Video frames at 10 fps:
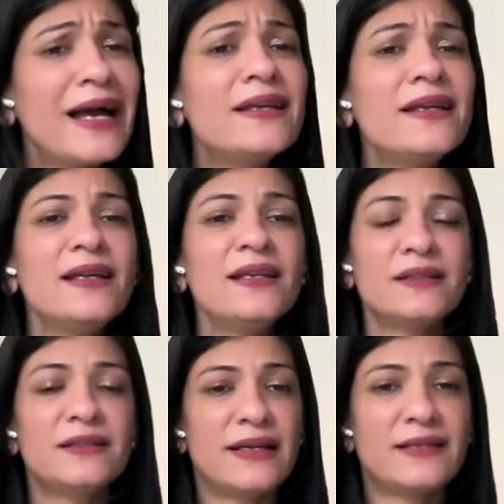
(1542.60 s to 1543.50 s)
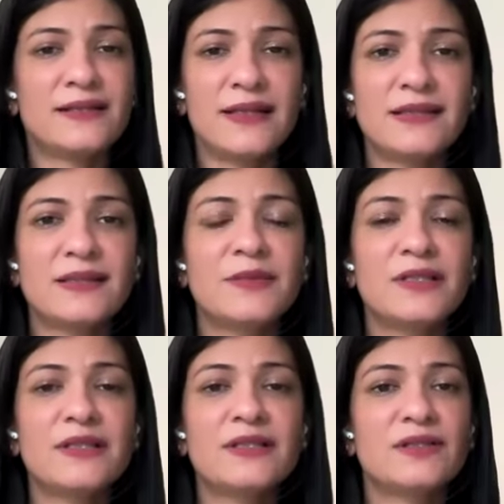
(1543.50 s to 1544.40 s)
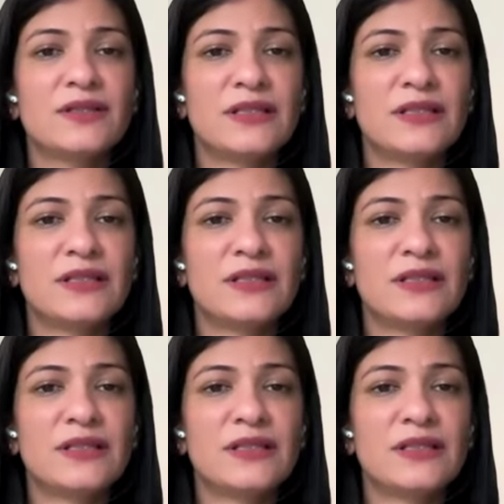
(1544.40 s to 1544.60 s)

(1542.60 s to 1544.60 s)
planning, threat assessment,